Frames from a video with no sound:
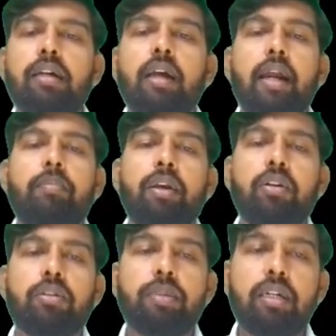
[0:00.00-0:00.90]
And because
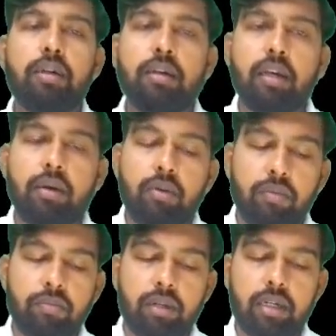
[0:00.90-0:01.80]
of the
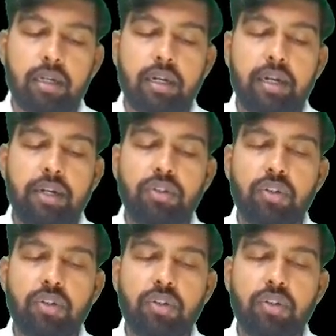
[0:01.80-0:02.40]
reduced